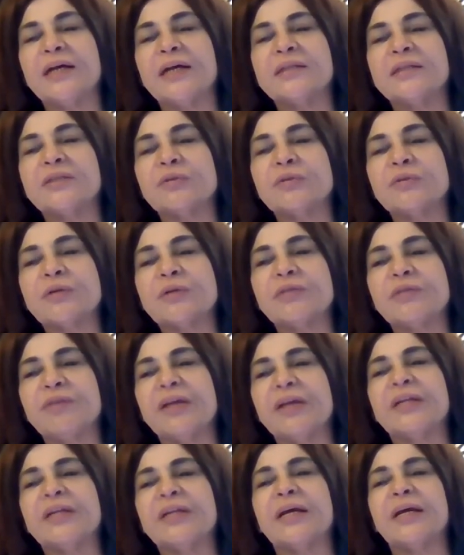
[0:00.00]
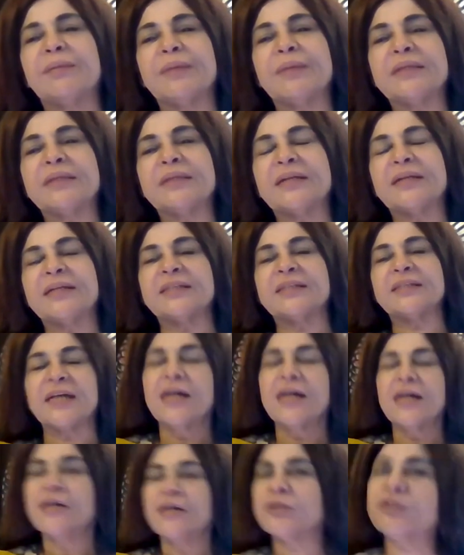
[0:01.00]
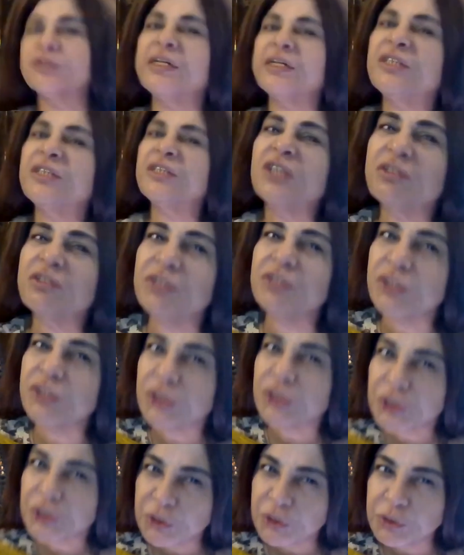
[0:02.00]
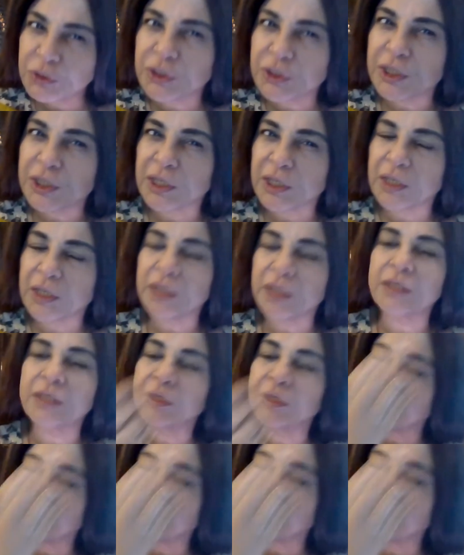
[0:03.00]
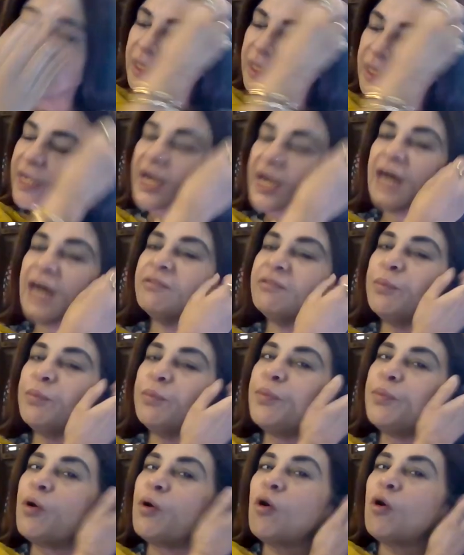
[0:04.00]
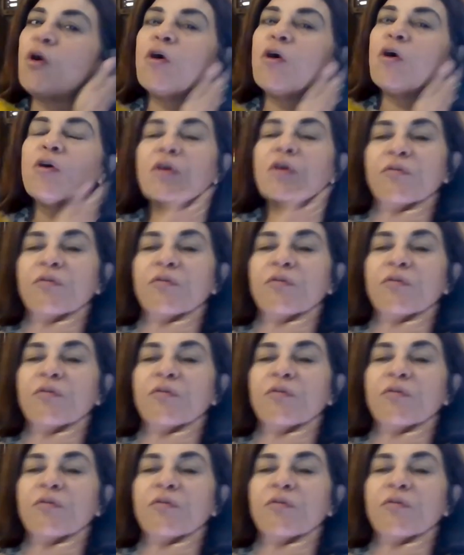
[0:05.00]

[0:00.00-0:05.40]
is to convey their messages? Do you think children should, you know, have a blog